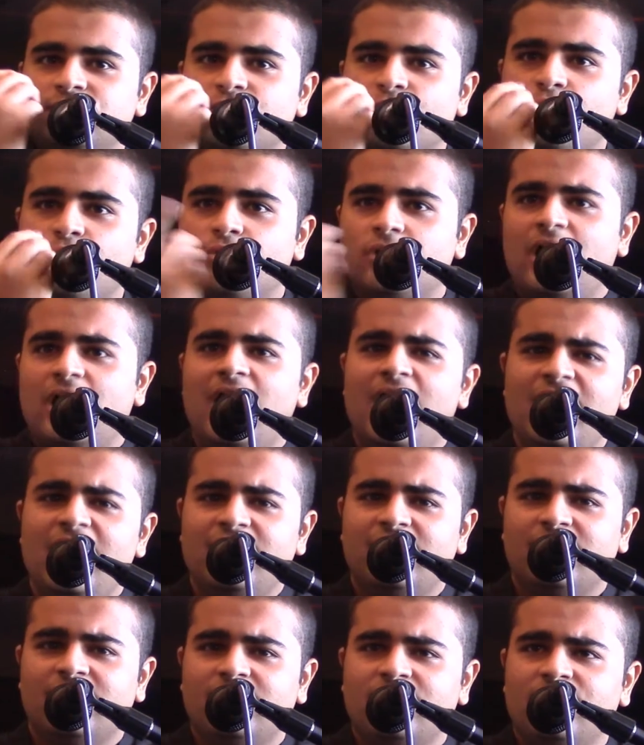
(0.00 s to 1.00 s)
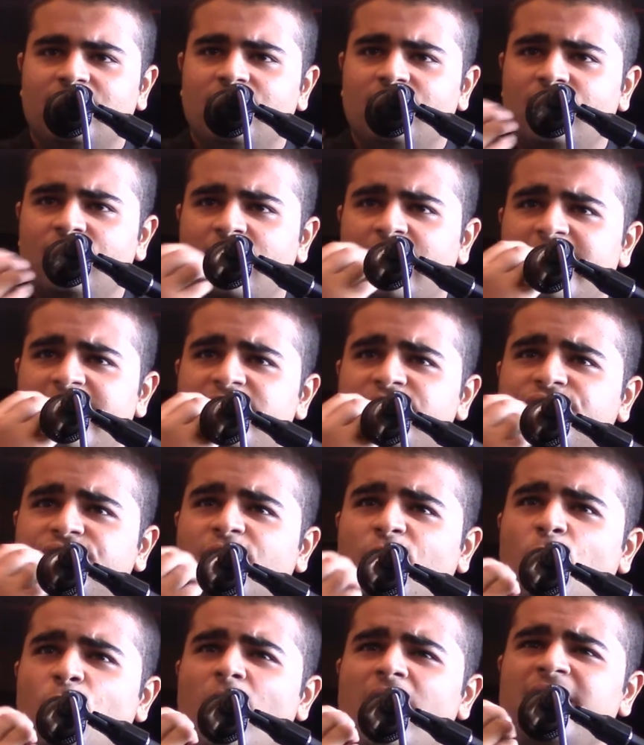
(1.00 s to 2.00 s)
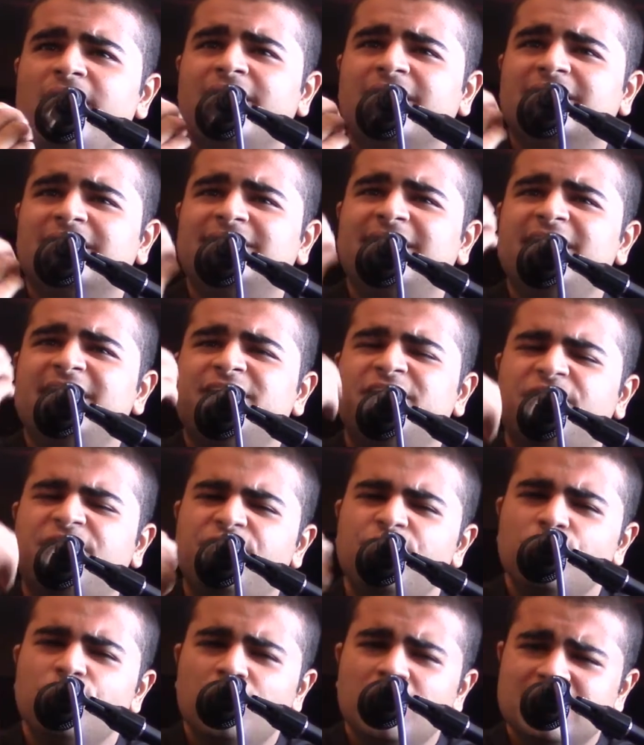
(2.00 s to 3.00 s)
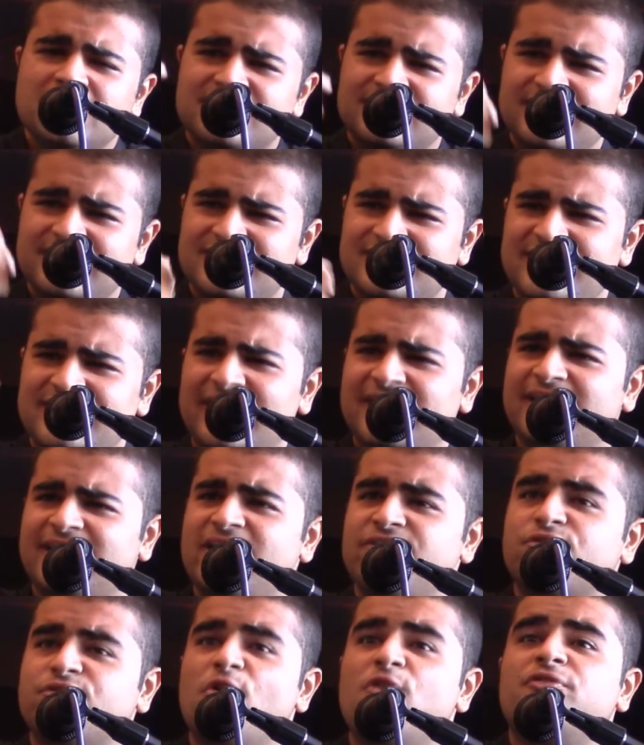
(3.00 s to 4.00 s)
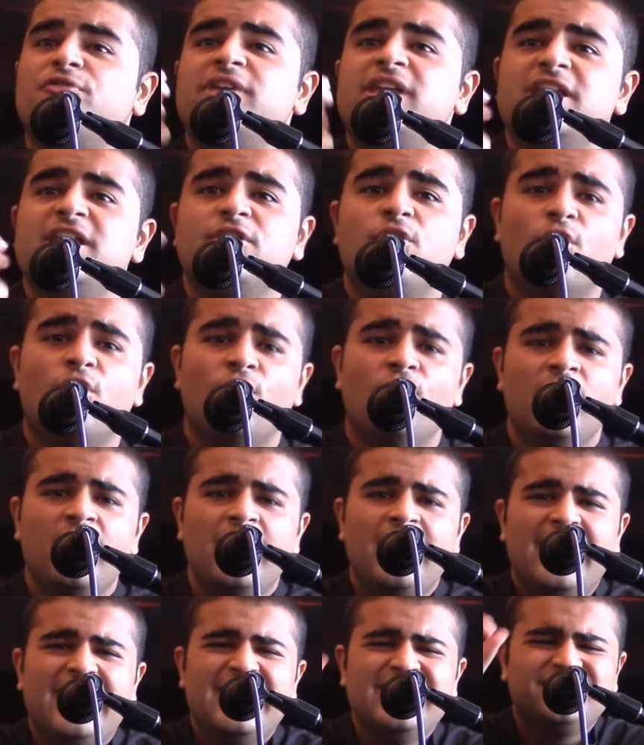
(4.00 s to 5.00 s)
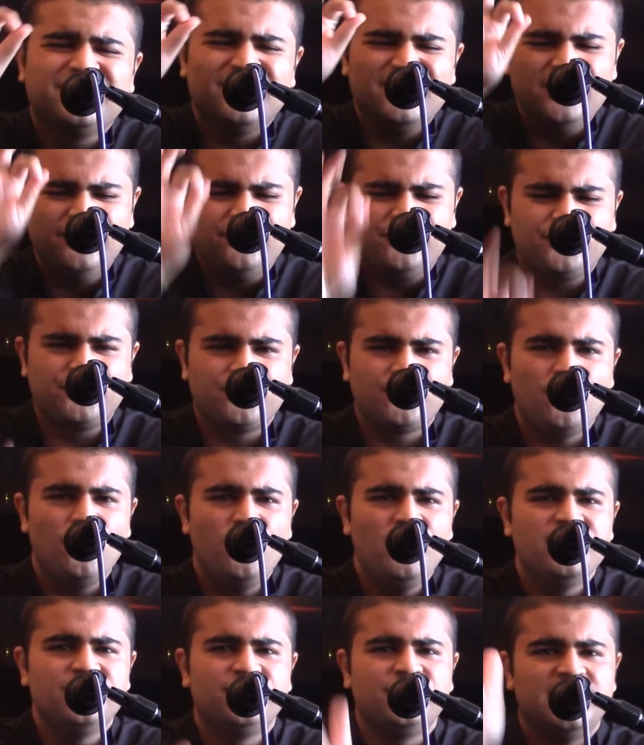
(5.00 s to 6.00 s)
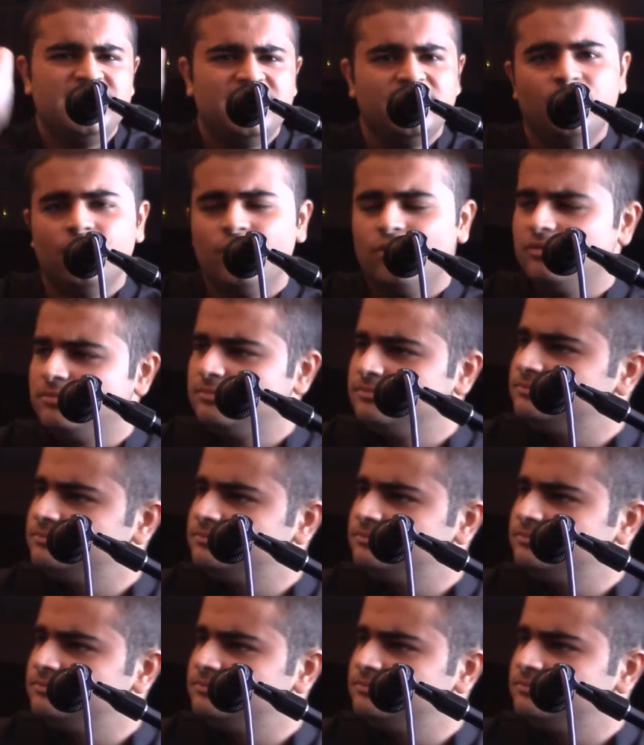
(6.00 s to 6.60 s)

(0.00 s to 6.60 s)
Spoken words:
Qur'an is the one that cures the sickness of ego. It destroys ego.